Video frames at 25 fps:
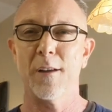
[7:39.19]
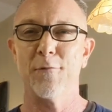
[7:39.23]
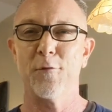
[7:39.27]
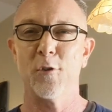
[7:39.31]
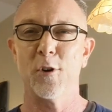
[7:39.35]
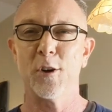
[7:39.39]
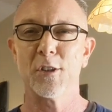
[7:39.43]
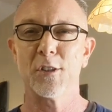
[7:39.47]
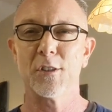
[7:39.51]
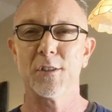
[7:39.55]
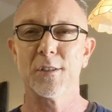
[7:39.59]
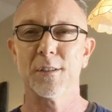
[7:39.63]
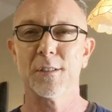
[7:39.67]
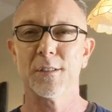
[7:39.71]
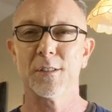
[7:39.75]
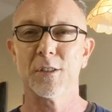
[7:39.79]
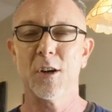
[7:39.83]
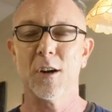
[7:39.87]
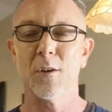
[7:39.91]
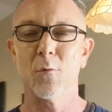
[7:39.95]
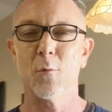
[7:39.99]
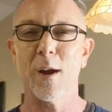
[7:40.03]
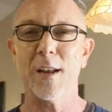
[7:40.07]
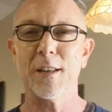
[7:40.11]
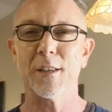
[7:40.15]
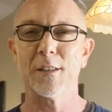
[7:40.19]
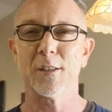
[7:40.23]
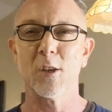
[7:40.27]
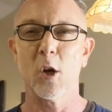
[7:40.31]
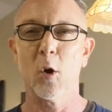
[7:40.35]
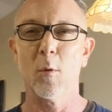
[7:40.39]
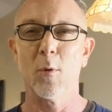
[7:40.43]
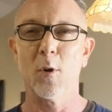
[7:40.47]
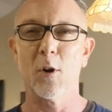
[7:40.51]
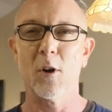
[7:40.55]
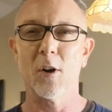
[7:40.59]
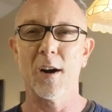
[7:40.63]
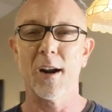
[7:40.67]
first start went
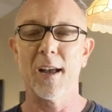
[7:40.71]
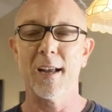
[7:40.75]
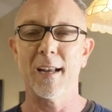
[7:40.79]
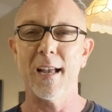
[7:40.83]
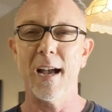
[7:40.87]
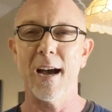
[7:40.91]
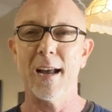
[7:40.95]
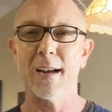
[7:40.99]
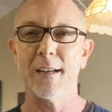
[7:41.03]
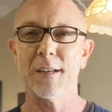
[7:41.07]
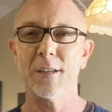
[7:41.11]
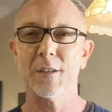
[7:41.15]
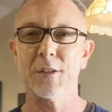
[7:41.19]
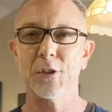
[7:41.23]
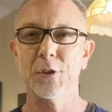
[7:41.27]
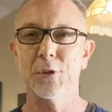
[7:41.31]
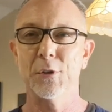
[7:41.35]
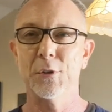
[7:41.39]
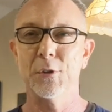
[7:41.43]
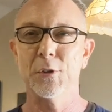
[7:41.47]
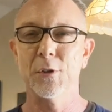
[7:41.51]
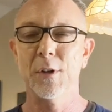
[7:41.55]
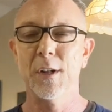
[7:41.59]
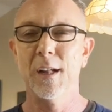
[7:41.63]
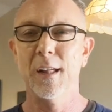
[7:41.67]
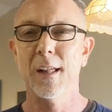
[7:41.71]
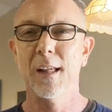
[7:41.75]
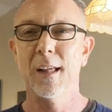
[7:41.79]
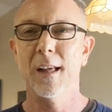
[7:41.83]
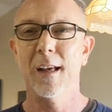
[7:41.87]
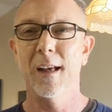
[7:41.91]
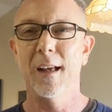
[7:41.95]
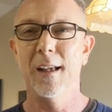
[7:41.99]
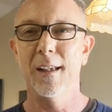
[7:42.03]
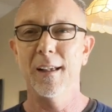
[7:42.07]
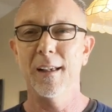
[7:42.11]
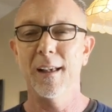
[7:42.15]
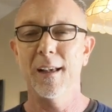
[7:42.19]
sober and I got into
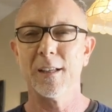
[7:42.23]
a,